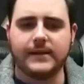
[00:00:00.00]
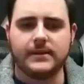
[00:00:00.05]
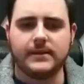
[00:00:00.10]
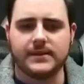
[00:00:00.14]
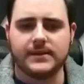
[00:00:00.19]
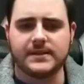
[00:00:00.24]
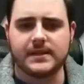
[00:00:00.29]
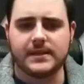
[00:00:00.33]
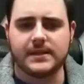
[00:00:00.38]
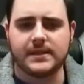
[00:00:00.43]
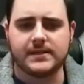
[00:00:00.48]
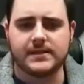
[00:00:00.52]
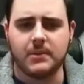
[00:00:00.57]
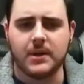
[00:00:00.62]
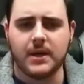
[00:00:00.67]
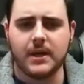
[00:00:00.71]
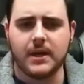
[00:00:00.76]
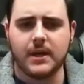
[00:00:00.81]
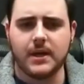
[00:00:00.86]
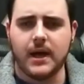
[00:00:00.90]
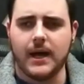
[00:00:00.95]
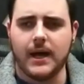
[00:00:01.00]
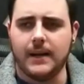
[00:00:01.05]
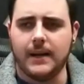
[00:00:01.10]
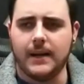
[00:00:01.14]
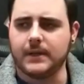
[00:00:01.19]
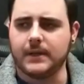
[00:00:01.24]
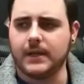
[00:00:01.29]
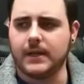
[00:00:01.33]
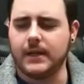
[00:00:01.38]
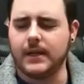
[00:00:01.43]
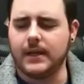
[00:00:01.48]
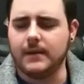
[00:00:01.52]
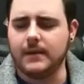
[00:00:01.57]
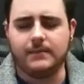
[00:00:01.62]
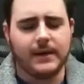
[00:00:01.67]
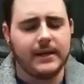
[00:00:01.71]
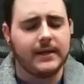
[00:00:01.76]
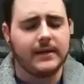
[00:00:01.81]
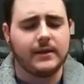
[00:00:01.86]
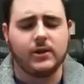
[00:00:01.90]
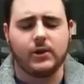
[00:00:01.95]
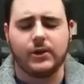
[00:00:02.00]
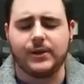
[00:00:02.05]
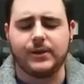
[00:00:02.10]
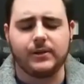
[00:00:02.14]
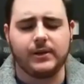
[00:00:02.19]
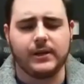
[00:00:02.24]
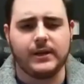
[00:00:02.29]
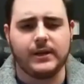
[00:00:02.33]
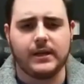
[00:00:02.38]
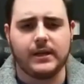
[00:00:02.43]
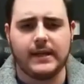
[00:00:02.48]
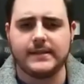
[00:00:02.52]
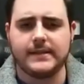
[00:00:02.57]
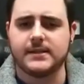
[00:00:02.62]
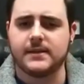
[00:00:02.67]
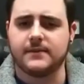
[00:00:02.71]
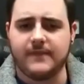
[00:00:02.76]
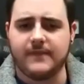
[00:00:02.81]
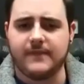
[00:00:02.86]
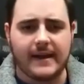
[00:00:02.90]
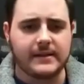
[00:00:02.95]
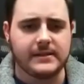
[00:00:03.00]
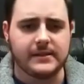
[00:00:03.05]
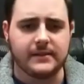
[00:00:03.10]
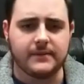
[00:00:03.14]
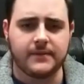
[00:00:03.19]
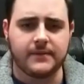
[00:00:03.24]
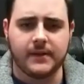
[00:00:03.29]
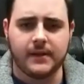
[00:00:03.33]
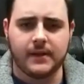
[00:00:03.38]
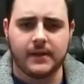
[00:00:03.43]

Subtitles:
the system, but it clearly is effective.